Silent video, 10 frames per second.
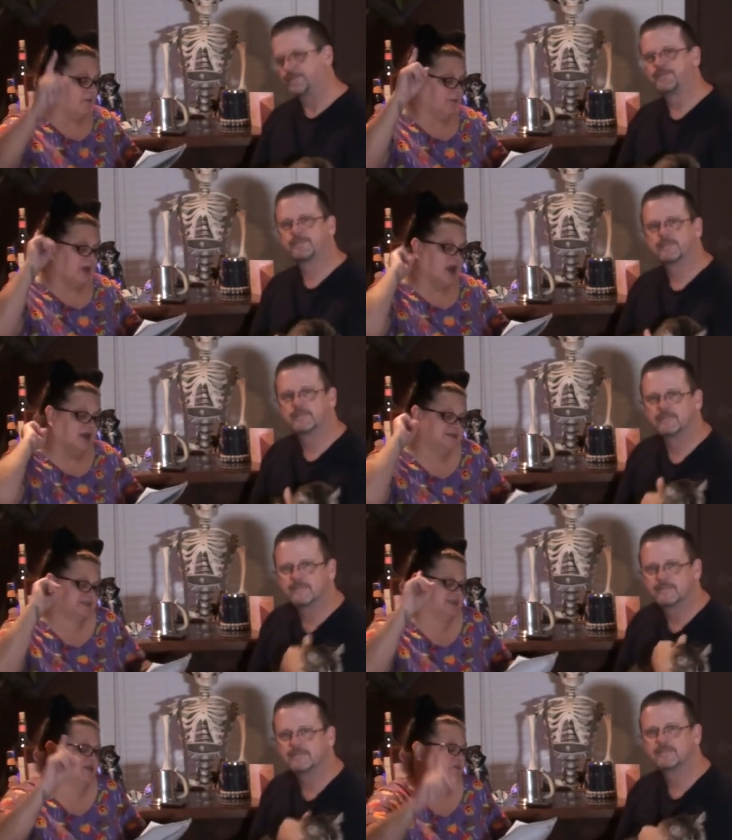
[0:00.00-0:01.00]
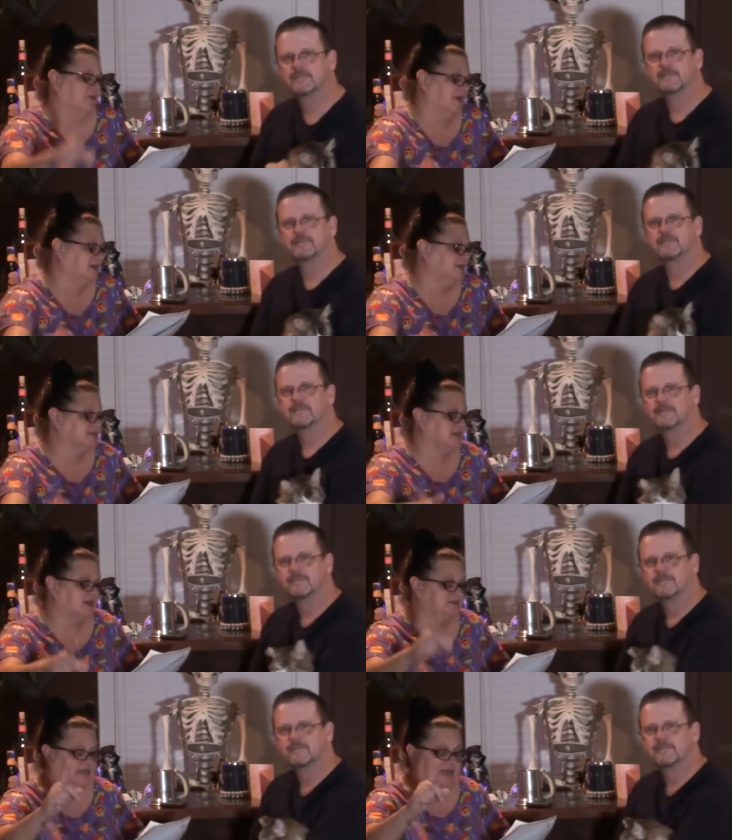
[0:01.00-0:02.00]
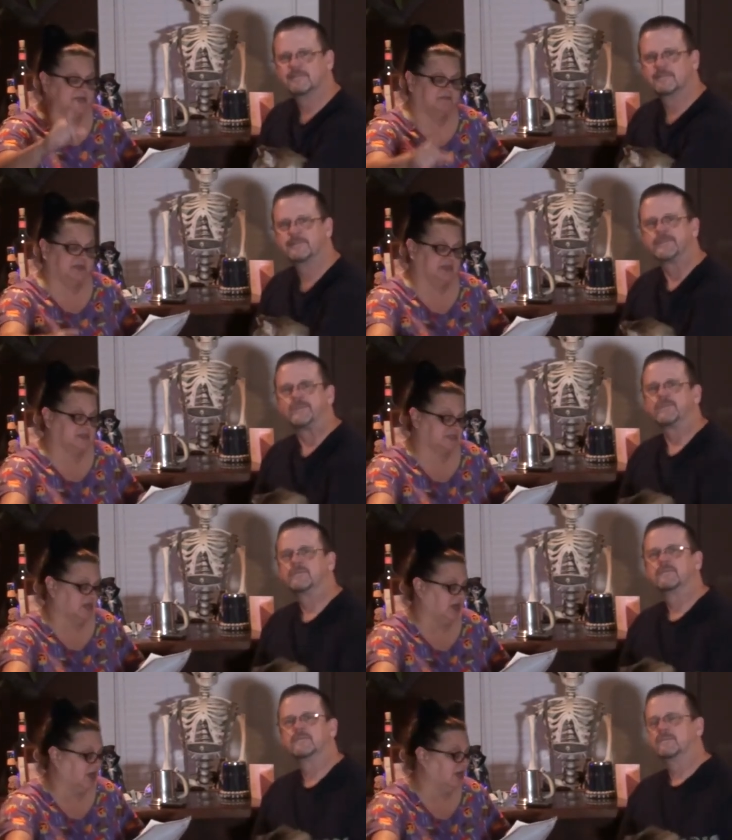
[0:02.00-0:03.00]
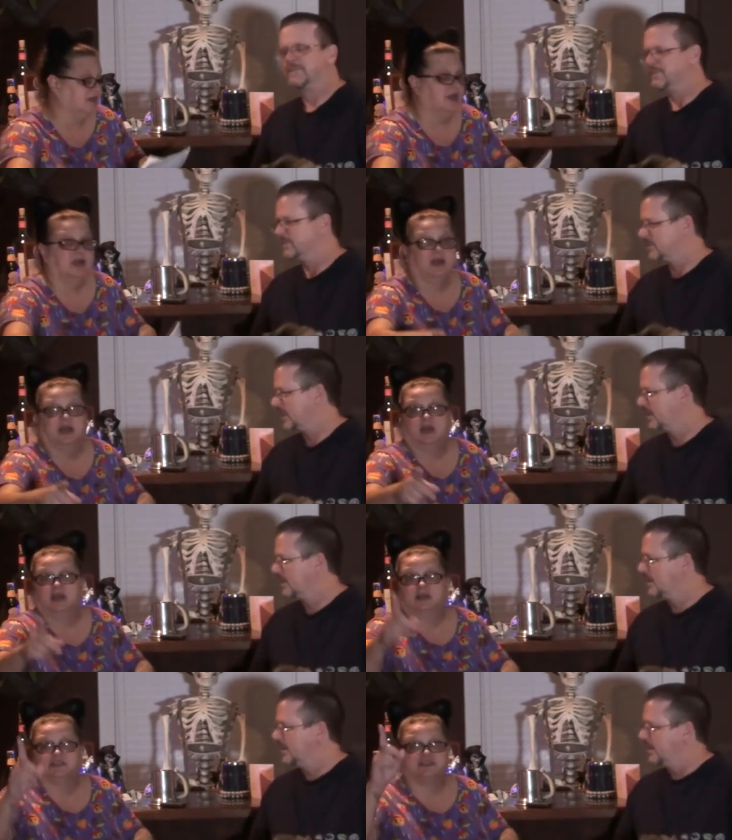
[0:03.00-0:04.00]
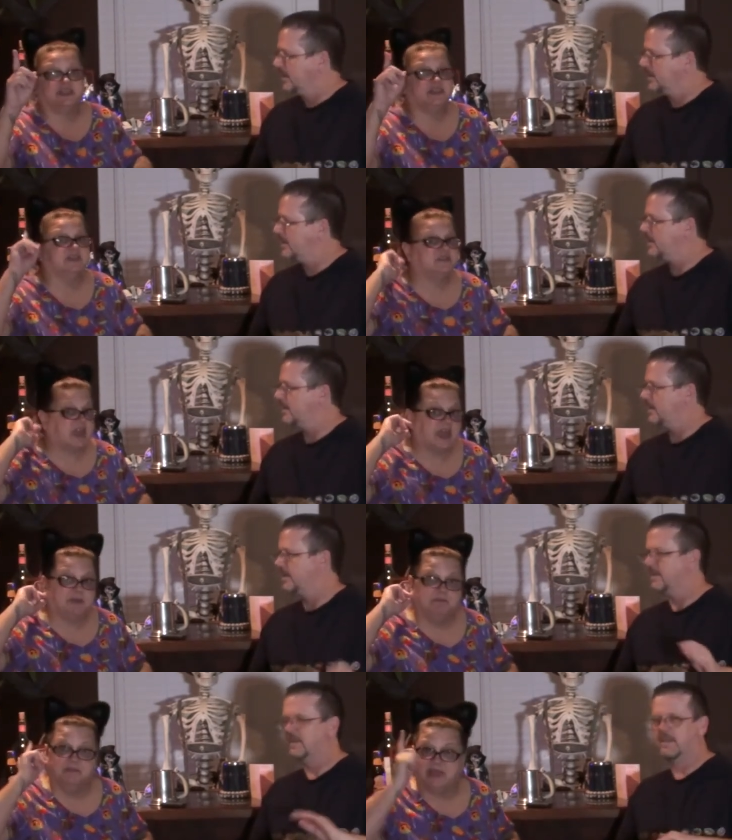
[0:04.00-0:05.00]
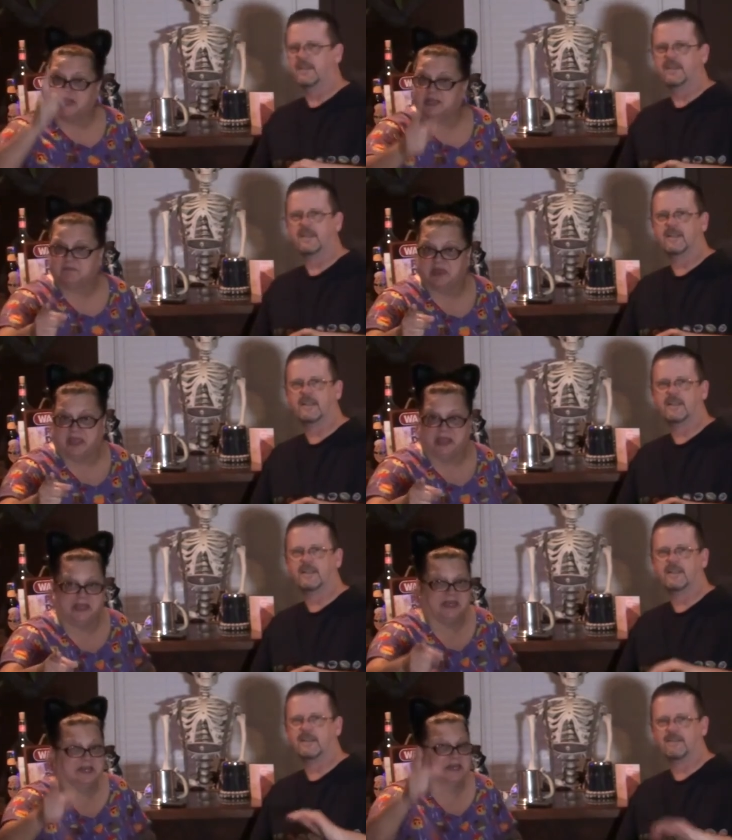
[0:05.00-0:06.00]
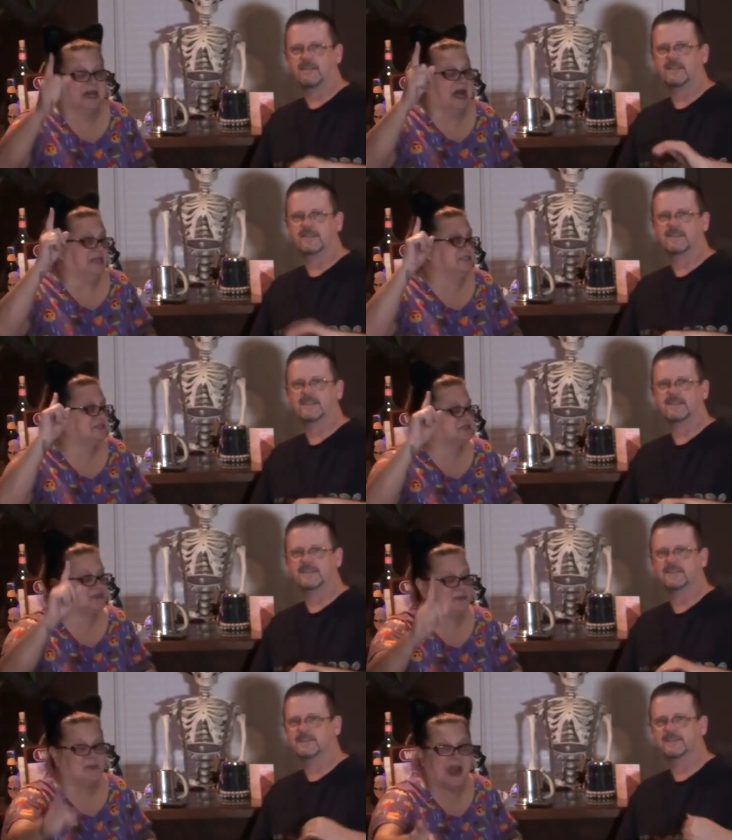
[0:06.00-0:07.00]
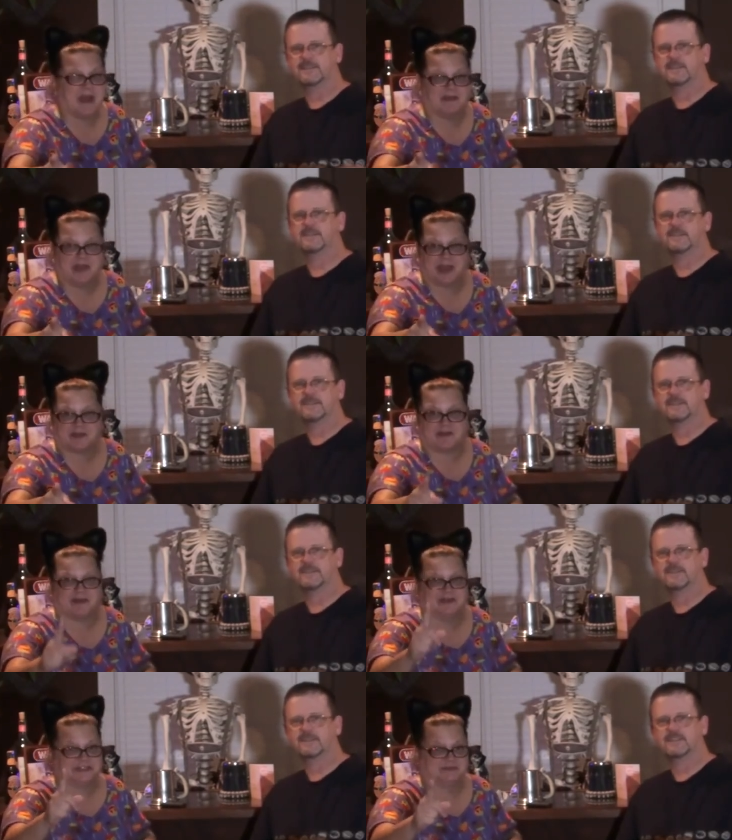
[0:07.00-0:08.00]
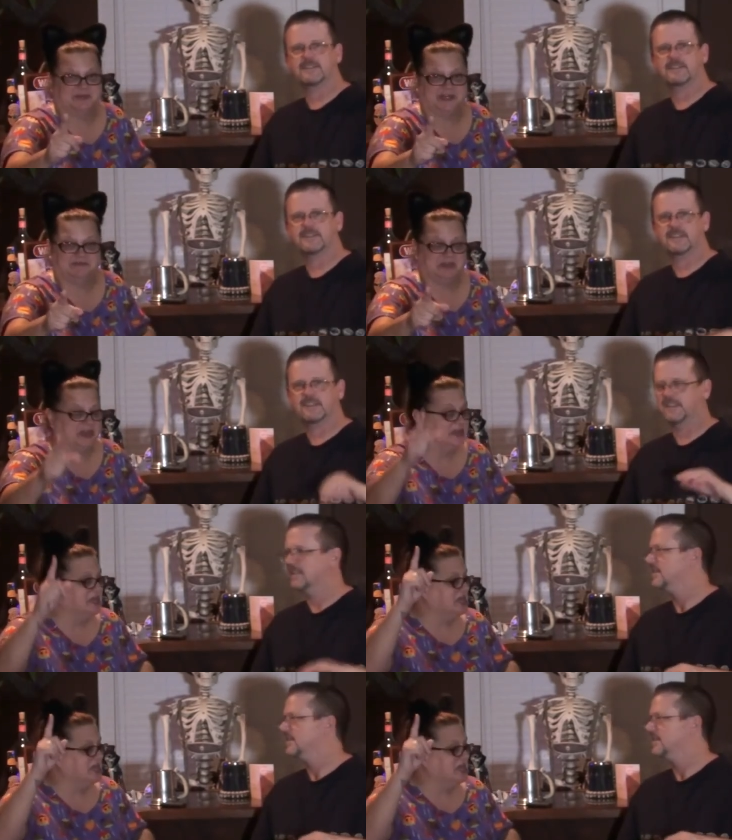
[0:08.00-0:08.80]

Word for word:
Speaker 1: we also want to tell Dana Besaw, she is a mini-me. I swear that girl is a mini-me.